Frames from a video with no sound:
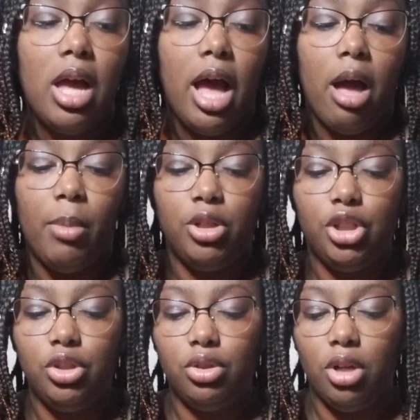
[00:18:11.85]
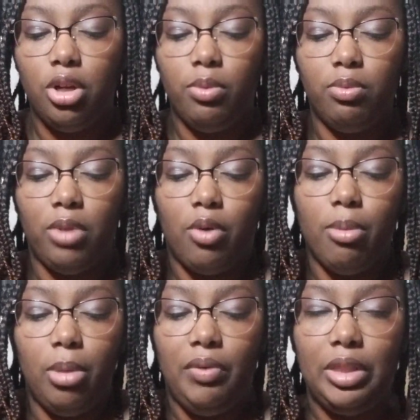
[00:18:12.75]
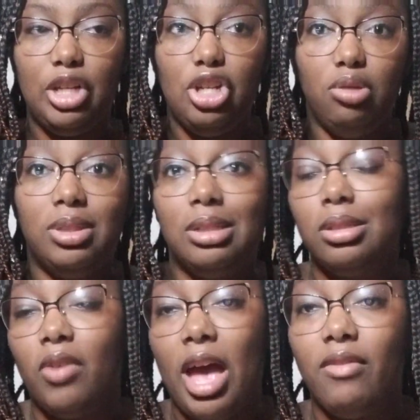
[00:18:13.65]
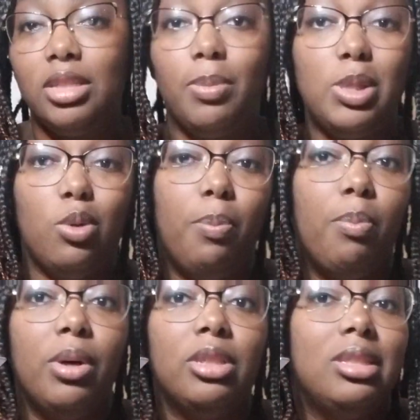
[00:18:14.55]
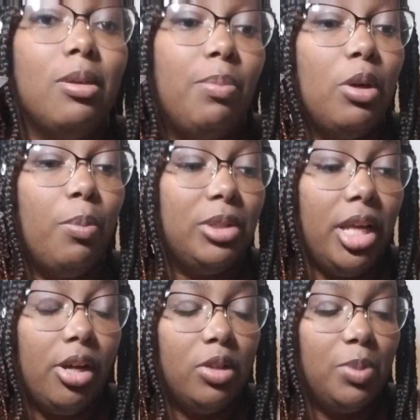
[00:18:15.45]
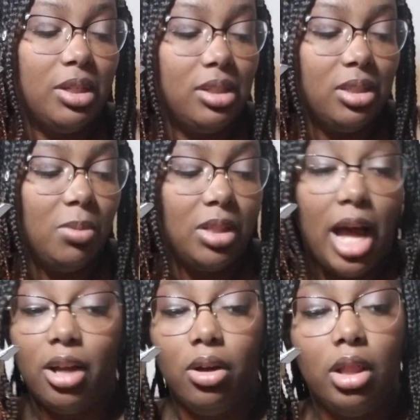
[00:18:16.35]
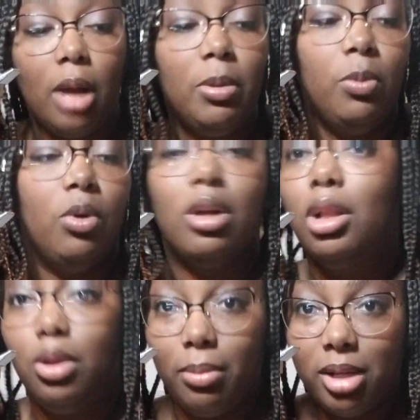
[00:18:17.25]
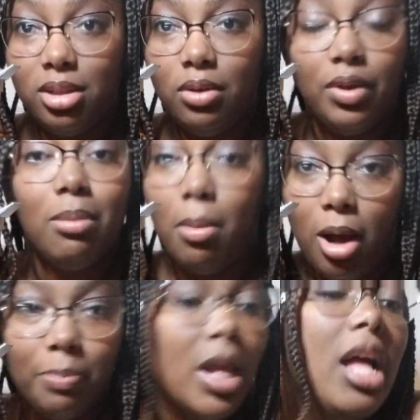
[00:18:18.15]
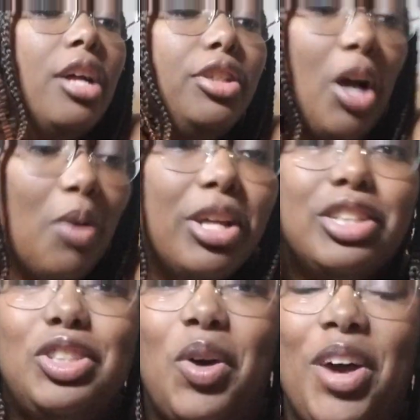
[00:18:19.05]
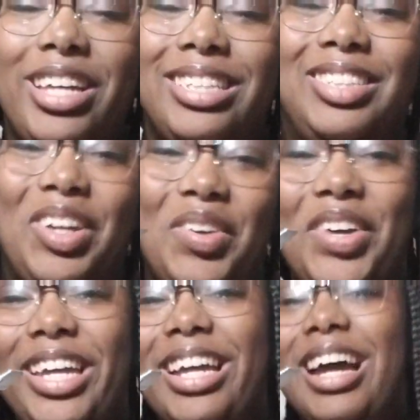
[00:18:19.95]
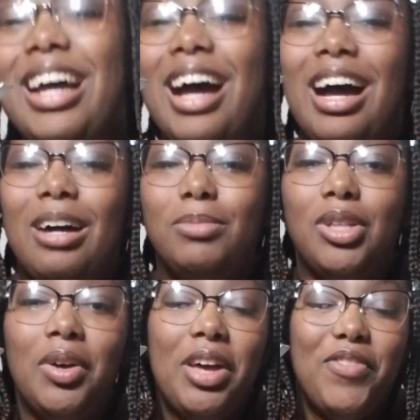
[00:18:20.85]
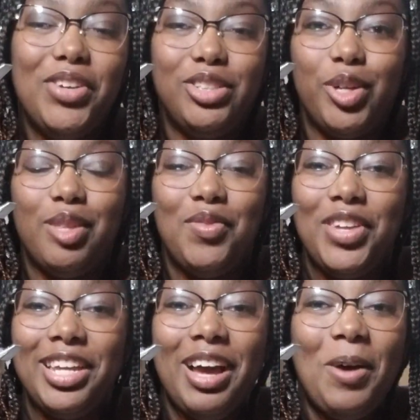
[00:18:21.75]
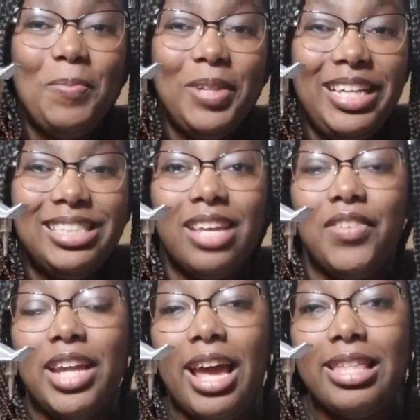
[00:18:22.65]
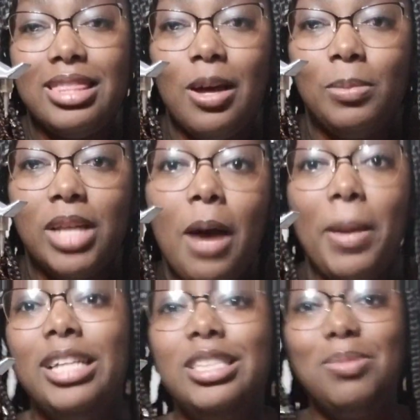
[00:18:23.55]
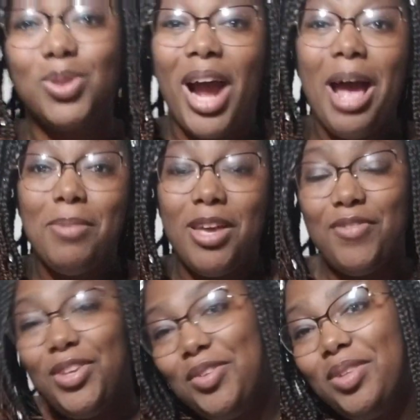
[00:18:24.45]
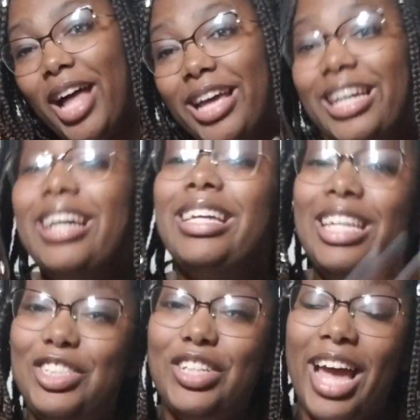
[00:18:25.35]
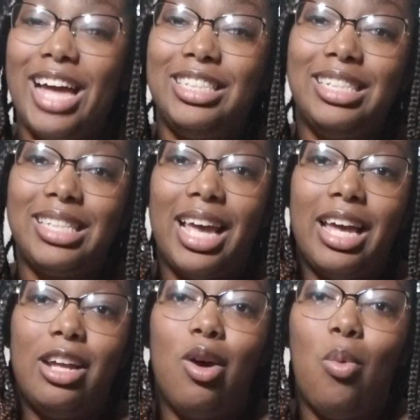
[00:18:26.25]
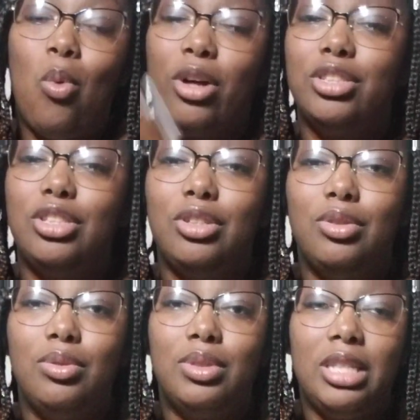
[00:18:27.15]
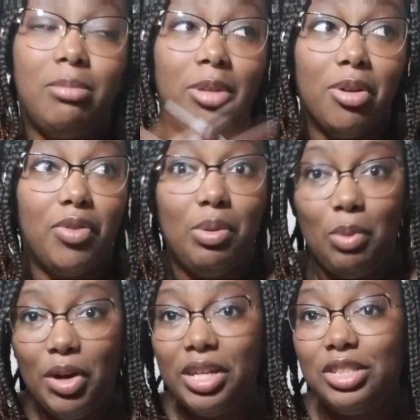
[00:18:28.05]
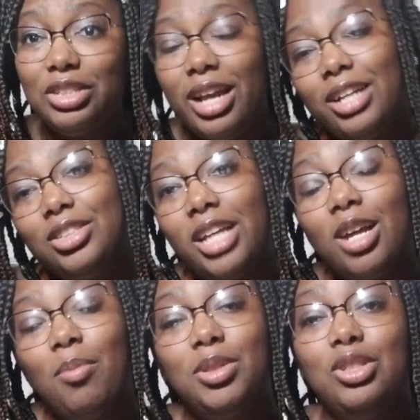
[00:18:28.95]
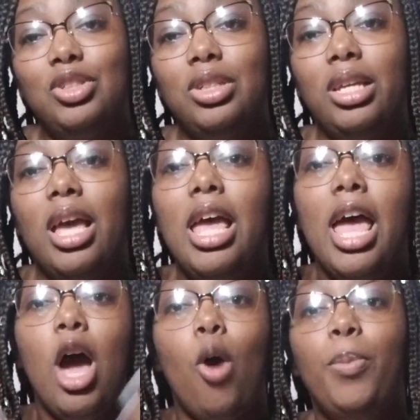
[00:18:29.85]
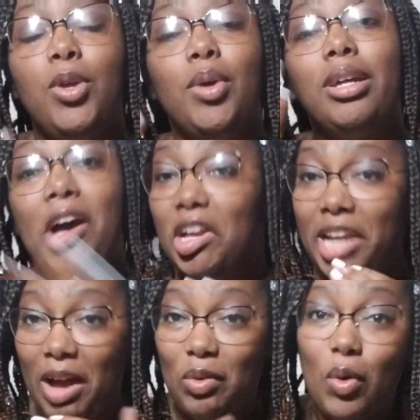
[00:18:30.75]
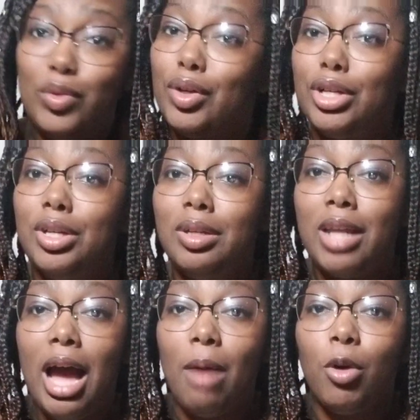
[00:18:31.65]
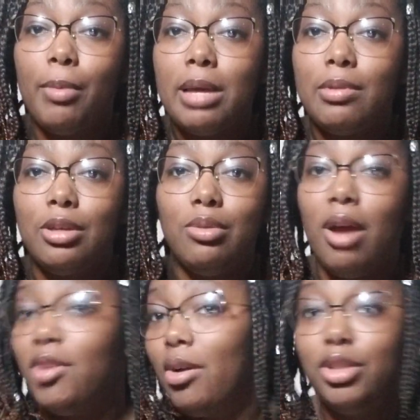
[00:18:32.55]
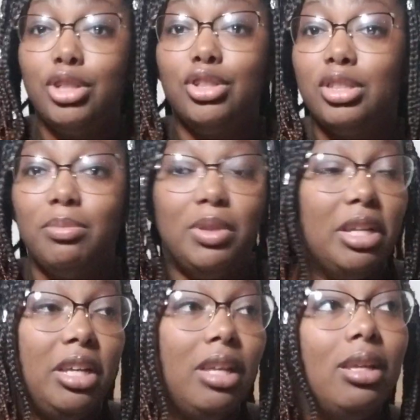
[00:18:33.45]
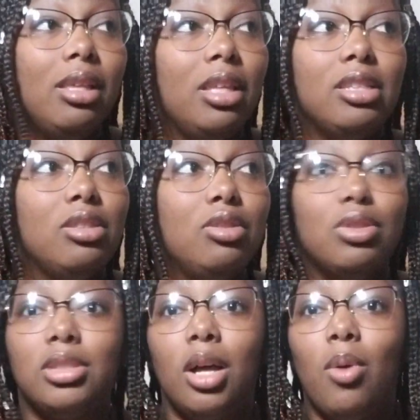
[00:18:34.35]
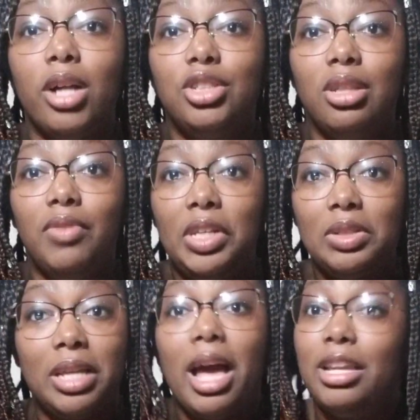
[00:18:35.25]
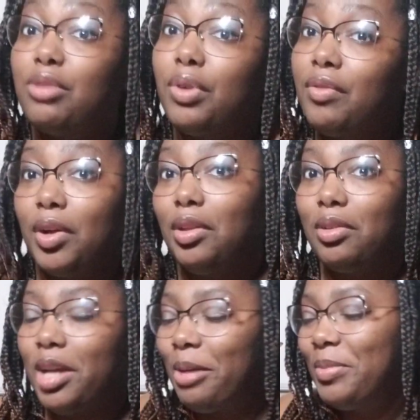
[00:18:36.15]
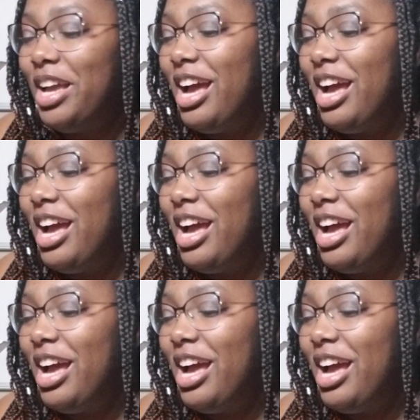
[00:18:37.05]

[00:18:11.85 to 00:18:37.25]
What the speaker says: And just like removing the nuisance of having to peel potatoes, because it's something that I know a lot of people, including myself and my mom, don't enjoy doing. So if you enjoyed the video, please give it a thumbs up and subscribe if you like kitchen gadgets and want to see me review more kitchen gadgets that could potentially help you and cut down on your cooking time, or maybe you have no intentions of getting any of these and you just like watching the videos like I did for a very long time.